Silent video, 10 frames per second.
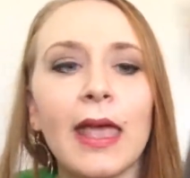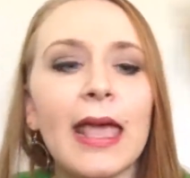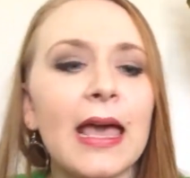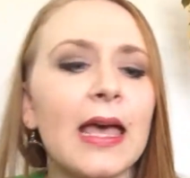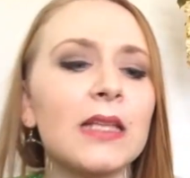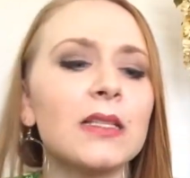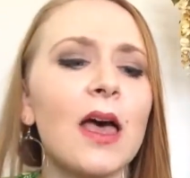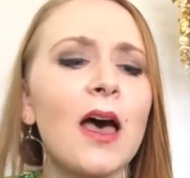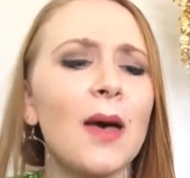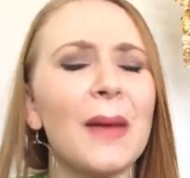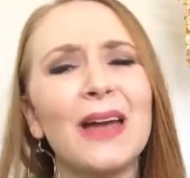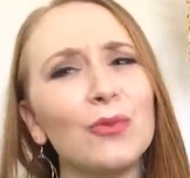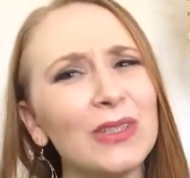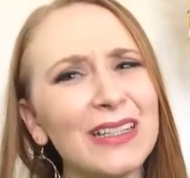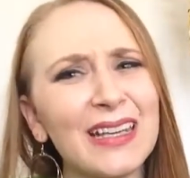And I
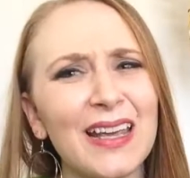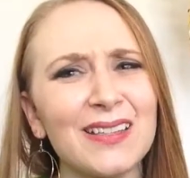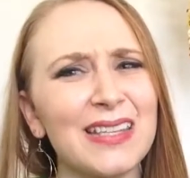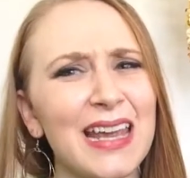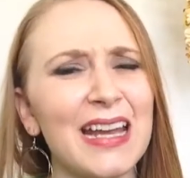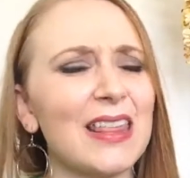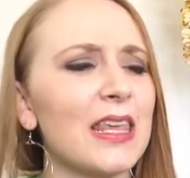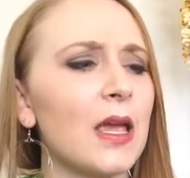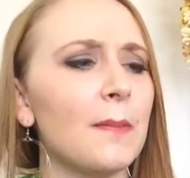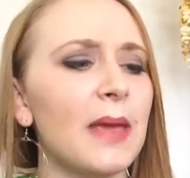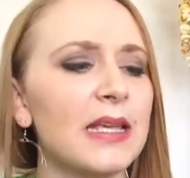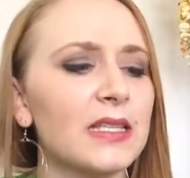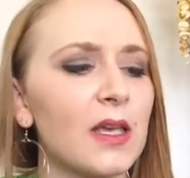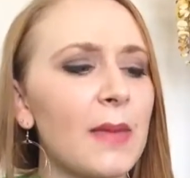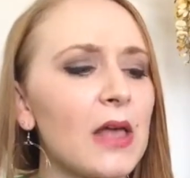really can't say anything
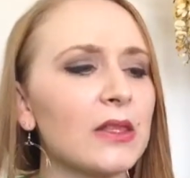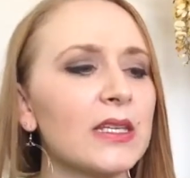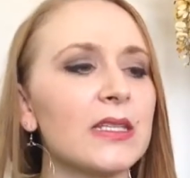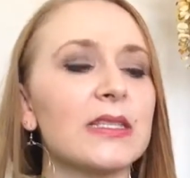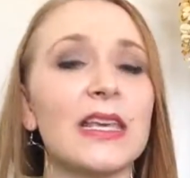amazing about this.